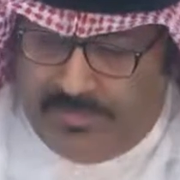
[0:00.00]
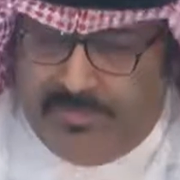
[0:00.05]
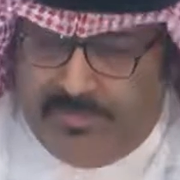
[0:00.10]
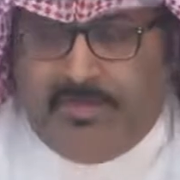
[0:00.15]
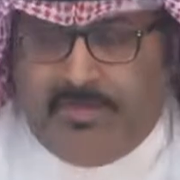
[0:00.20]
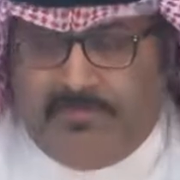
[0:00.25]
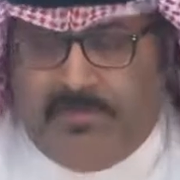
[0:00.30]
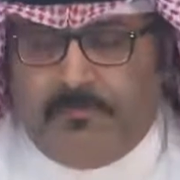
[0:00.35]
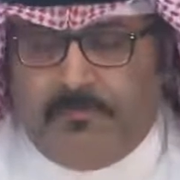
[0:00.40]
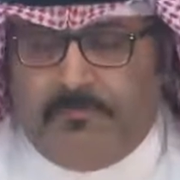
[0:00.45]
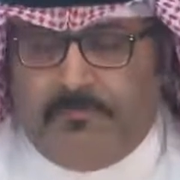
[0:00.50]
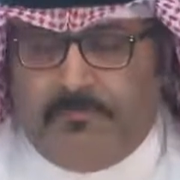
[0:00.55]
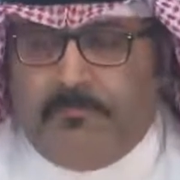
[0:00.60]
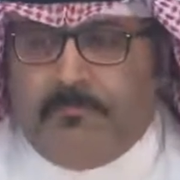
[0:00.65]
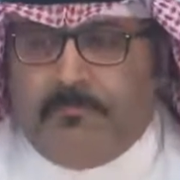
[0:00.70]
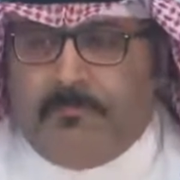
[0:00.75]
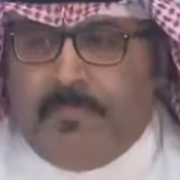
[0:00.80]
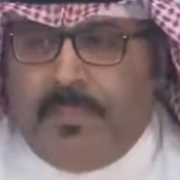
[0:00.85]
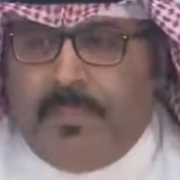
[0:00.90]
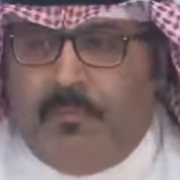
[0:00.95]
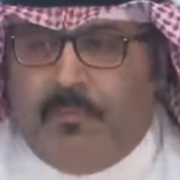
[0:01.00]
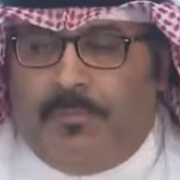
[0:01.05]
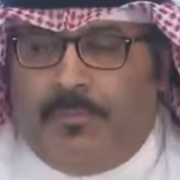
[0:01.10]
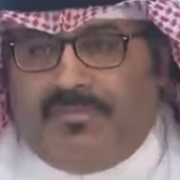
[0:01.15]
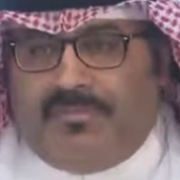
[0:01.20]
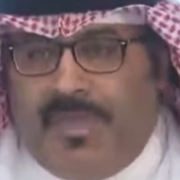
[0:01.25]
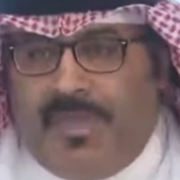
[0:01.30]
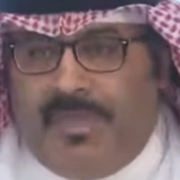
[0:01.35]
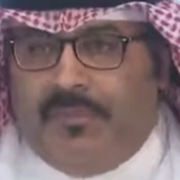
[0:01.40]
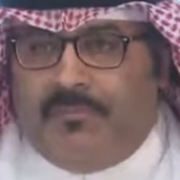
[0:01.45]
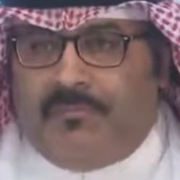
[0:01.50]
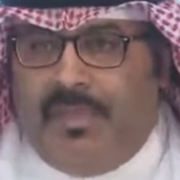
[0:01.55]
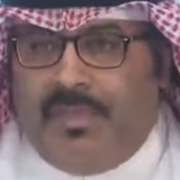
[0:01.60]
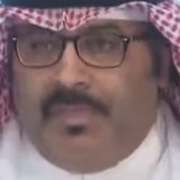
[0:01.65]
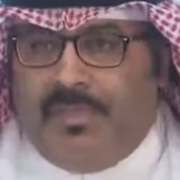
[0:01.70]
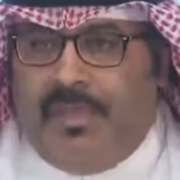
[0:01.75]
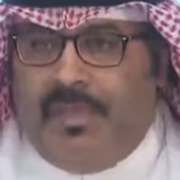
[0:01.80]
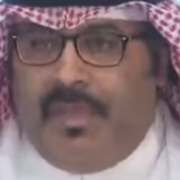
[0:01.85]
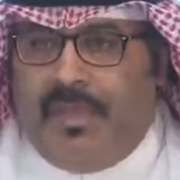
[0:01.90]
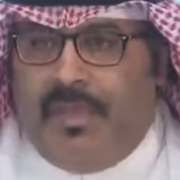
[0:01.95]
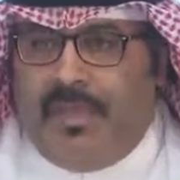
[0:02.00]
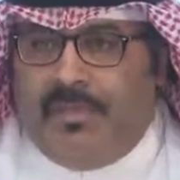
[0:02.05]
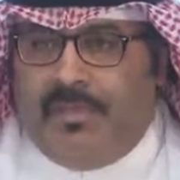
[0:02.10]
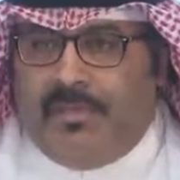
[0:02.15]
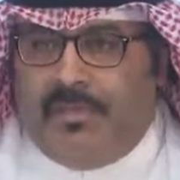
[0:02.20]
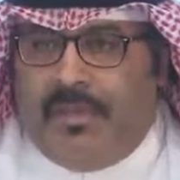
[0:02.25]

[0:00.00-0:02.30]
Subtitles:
and students. So,